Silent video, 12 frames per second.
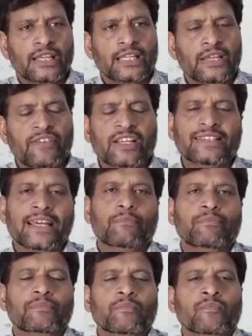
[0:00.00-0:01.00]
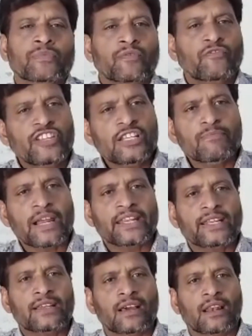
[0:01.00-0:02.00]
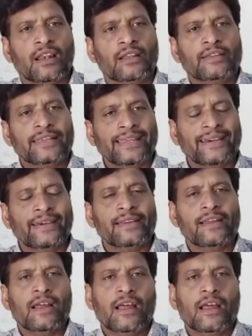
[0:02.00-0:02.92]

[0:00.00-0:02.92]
giving them free medical care